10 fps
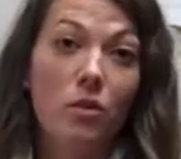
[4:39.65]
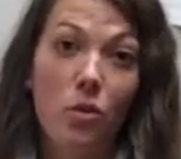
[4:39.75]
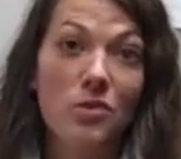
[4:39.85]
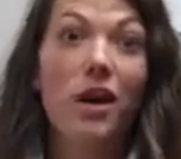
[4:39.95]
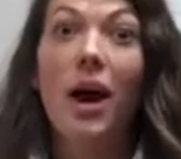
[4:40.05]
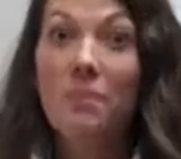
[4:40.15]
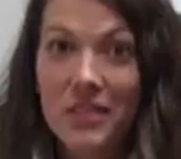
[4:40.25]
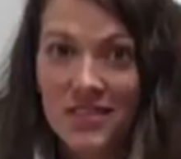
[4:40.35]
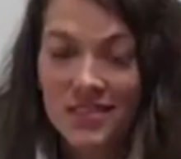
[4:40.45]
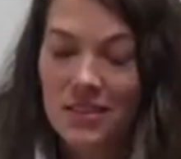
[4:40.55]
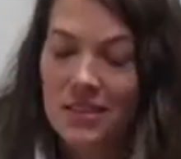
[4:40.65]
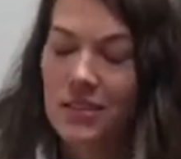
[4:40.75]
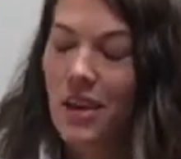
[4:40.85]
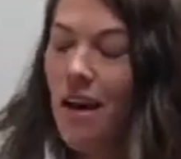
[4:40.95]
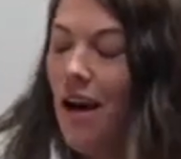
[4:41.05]
course competencies
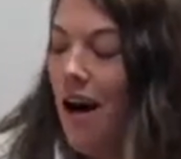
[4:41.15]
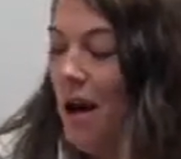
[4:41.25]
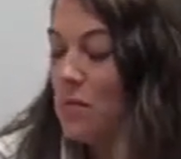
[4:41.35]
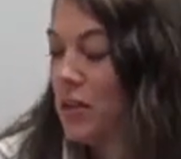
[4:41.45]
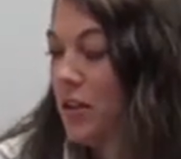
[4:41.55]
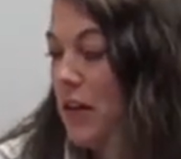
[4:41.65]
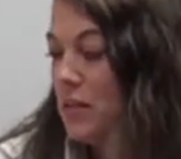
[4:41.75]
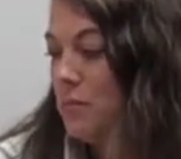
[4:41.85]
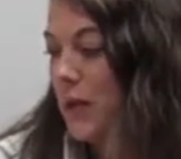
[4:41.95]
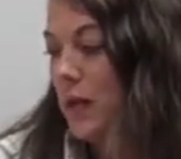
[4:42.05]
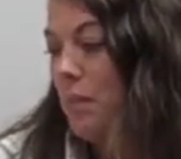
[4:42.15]
turn out to be.